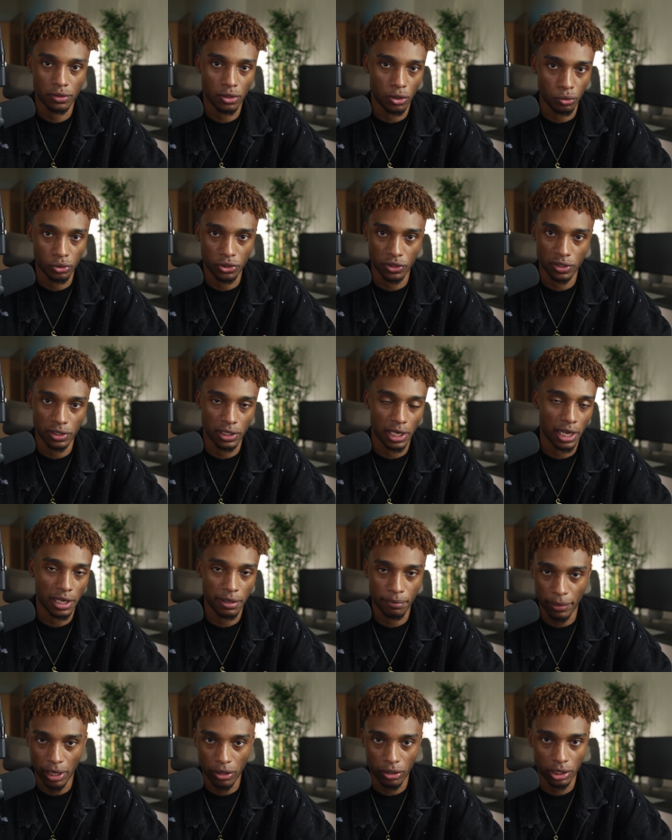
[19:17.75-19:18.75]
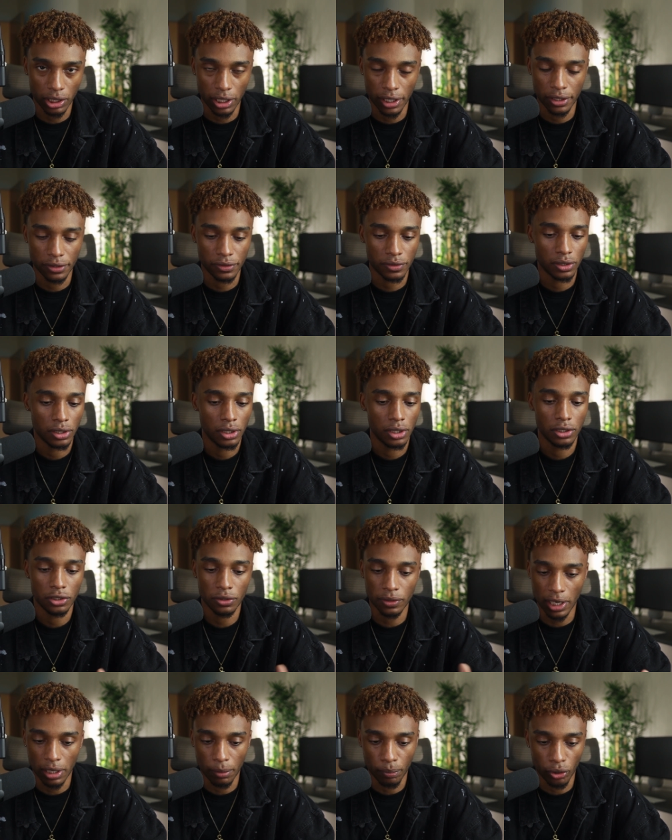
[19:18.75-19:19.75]
coaches can get inbound clients.
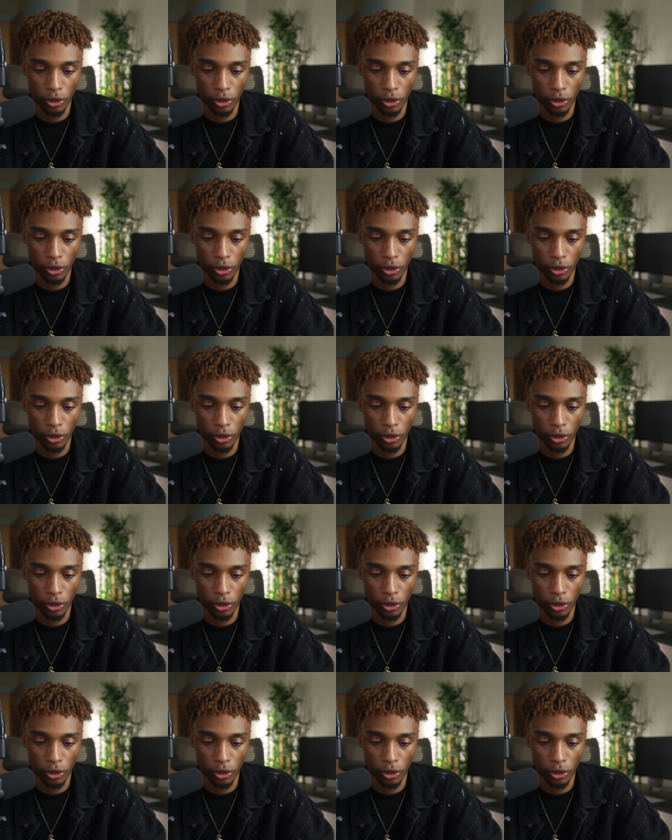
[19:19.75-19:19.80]
You get the